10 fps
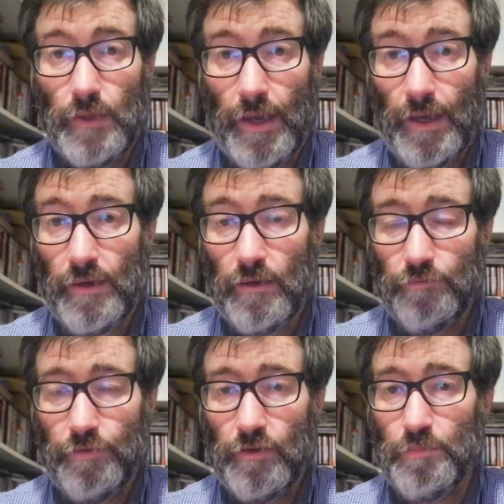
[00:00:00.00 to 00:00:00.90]
And the
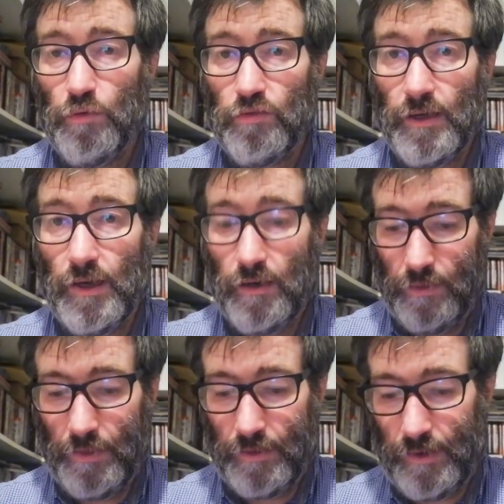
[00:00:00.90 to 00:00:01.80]
first
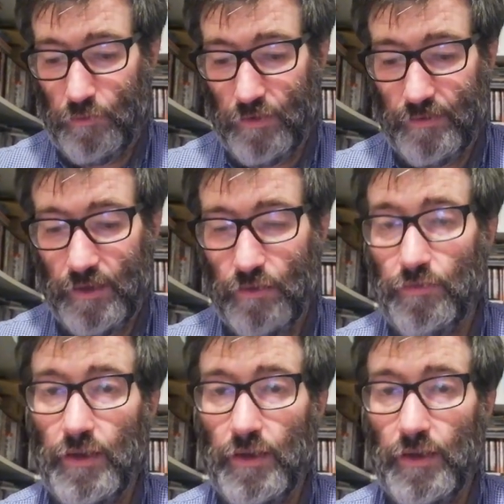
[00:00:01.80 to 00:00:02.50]
postcard that I received,